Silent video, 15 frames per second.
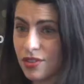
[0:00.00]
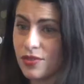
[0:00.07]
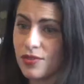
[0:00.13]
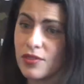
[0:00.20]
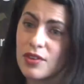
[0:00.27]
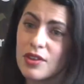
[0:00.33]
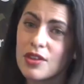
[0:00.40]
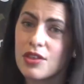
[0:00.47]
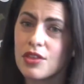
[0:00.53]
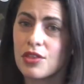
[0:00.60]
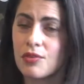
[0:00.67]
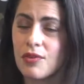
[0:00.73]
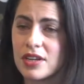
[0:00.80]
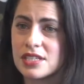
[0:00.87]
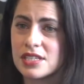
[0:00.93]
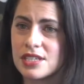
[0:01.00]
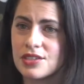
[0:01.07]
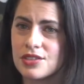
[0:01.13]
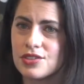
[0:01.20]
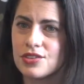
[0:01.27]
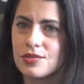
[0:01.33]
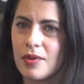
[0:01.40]
of thrust
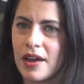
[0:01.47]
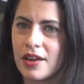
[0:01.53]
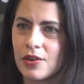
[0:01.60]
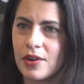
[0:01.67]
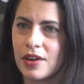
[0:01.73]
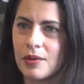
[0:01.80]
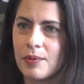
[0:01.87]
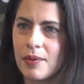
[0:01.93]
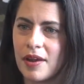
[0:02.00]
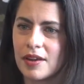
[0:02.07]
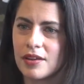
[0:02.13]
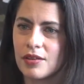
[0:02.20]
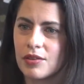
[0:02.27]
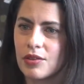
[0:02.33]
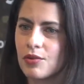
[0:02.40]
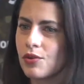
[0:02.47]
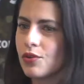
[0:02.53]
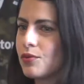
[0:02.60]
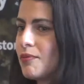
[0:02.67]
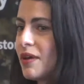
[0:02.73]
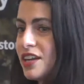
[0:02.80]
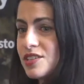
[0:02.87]
into my career break through
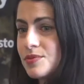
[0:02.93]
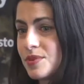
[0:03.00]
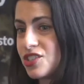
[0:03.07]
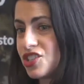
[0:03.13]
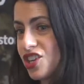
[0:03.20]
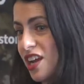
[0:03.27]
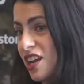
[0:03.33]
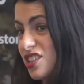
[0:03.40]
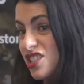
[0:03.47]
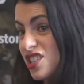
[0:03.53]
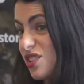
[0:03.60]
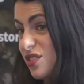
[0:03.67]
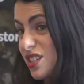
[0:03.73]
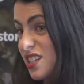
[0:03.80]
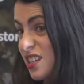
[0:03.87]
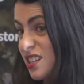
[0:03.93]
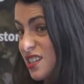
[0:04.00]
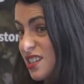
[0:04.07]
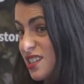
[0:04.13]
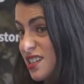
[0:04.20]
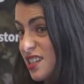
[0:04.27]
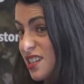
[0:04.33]
management change and a
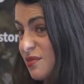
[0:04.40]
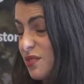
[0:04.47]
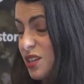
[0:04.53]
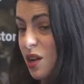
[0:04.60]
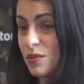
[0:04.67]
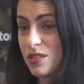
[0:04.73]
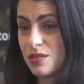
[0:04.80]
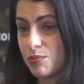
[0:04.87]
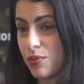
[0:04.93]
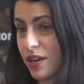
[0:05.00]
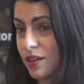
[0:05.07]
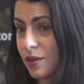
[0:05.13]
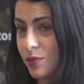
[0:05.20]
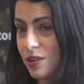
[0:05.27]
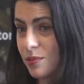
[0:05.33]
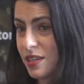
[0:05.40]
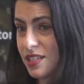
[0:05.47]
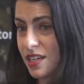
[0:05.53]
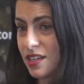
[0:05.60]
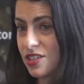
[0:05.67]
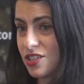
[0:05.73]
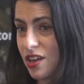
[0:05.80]
redundancy when I was pregnant with my
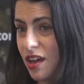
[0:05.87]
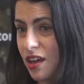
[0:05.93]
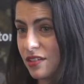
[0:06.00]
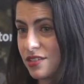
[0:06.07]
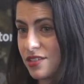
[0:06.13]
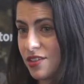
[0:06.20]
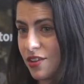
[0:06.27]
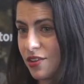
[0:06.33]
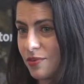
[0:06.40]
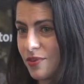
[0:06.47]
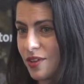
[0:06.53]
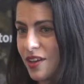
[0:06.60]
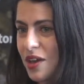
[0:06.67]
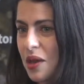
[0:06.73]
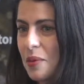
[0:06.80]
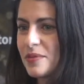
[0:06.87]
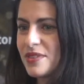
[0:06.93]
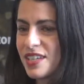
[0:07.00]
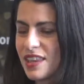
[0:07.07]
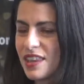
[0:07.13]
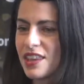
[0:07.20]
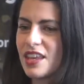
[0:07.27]
second child. So
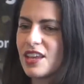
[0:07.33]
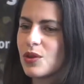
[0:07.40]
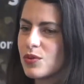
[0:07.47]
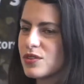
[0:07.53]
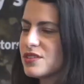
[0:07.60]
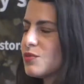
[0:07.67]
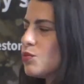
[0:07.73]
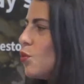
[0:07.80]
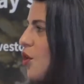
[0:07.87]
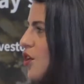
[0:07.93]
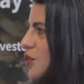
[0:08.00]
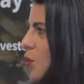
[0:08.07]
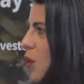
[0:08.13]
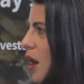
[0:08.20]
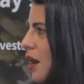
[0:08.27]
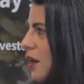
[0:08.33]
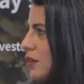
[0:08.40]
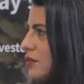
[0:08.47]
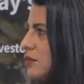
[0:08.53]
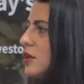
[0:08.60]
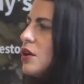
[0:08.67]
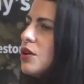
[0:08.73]
didn't think it was worthwhile
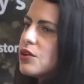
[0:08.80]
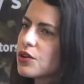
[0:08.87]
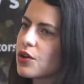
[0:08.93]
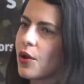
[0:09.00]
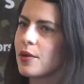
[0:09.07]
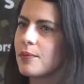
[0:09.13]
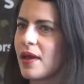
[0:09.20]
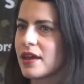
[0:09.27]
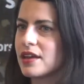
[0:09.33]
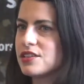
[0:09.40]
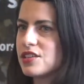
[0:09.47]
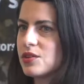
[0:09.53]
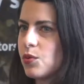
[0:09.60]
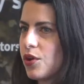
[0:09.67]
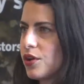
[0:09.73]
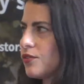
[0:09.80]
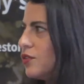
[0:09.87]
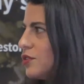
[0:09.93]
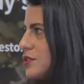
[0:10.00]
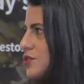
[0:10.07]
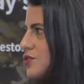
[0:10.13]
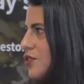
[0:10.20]
going back into the
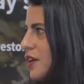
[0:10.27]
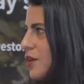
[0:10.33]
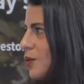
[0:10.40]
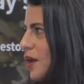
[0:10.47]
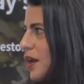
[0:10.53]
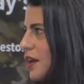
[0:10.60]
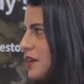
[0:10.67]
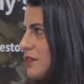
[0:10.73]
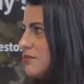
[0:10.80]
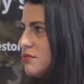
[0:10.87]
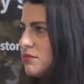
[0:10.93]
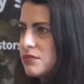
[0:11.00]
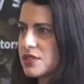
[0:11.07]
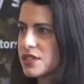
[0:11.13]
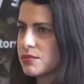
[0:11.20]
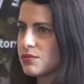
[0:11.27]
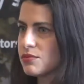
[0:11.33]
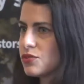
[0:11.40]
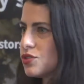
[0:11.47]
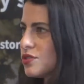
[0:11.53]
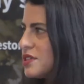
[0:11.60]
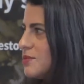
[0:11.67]
workforce straight away, and so
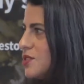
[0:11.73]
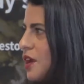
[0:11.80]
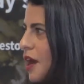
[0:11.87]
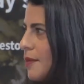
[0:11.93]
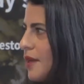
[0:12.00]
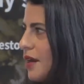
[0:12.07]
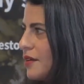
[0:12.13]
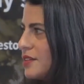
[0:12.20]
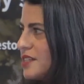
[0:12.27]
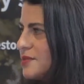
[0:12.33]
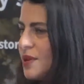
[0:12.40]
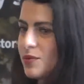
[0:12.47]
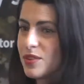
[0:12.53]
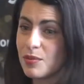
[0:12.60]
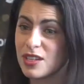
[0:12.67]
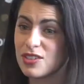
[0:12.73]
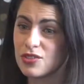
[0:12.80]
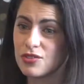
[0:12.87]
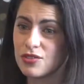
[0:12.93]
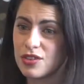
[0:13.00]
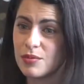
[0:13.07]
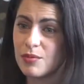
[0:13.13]
took some time out to spend with my
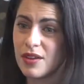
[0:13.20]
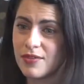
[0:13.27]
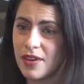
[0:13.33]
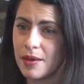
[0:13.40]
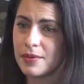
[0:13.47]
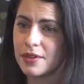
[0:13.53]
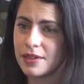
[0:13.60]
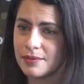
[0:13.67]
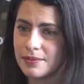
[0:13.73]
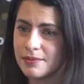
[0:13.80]
children and my family.